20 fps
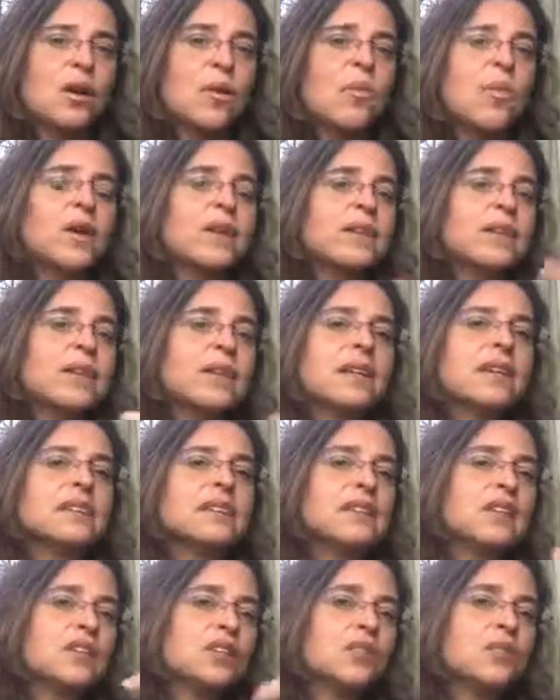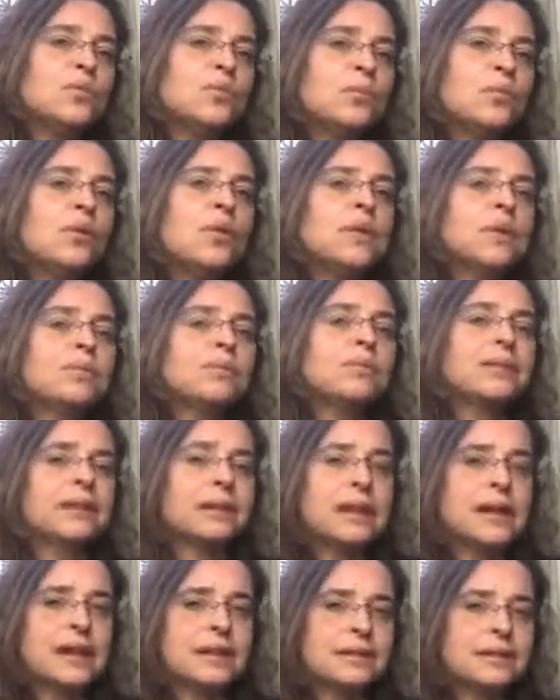What things can you put in
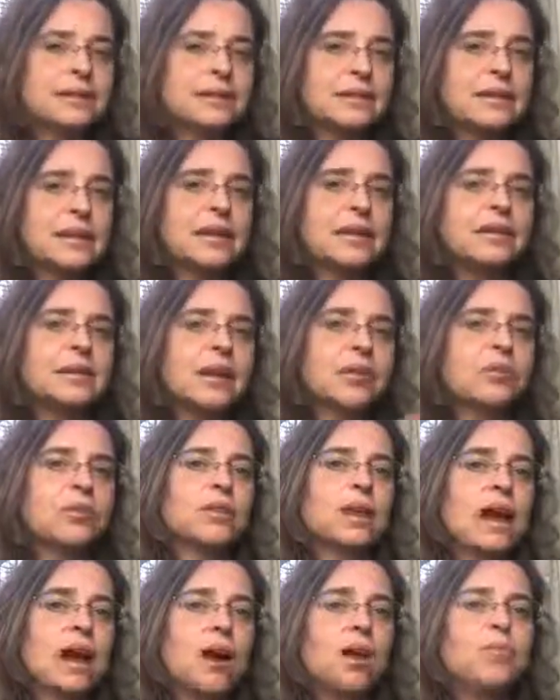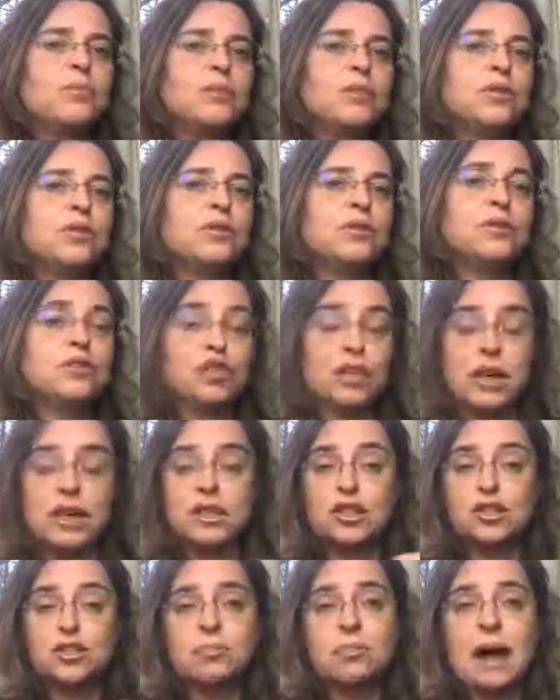place that will help you
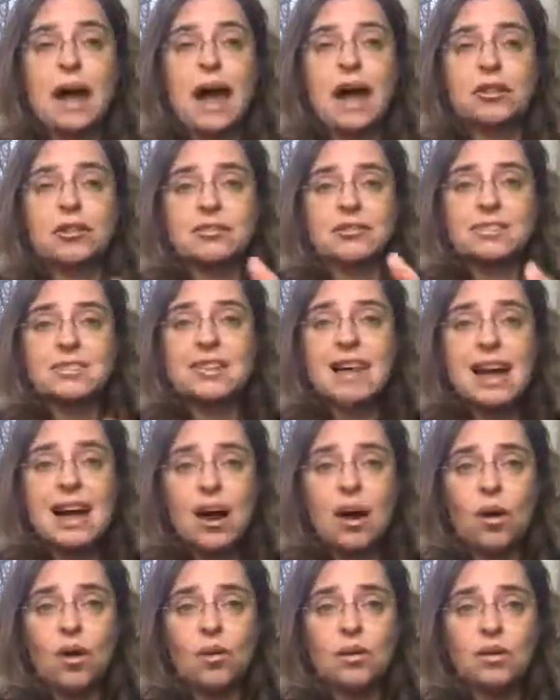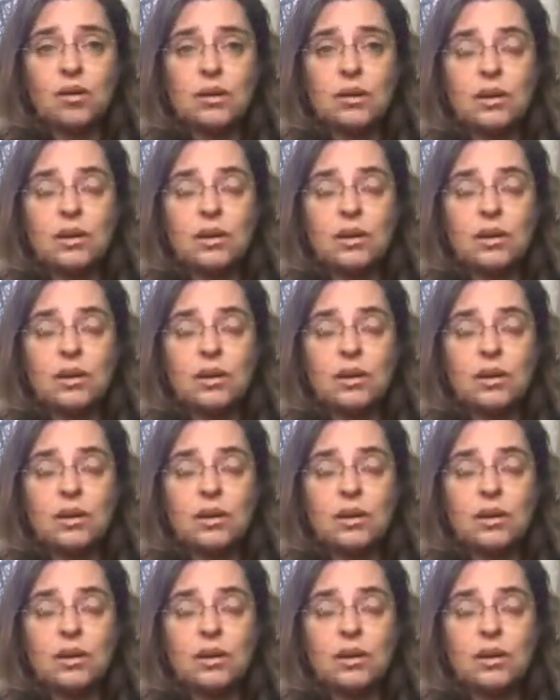change your patterns now,